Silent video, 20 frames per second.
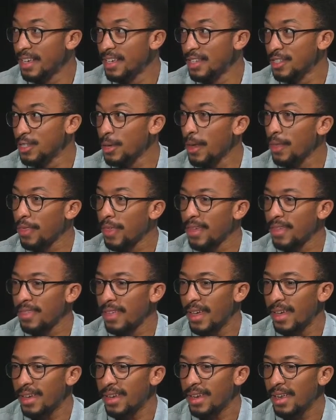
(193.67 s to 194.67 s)
So I think
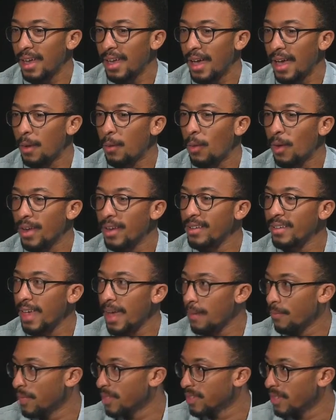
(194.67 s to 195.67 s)
that I wanted to
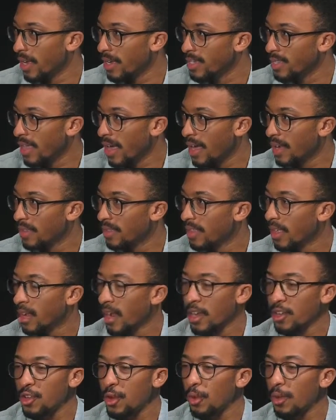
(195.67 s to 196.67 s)
emphasize that
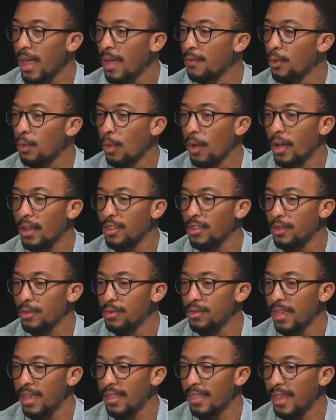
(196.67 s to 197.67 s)
I don't ever want to
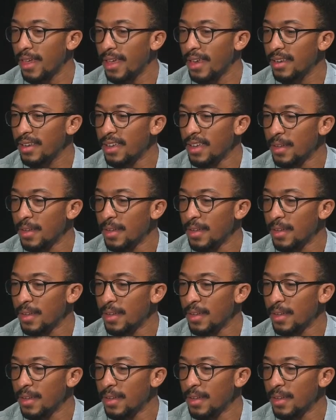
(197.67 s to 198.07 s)
say that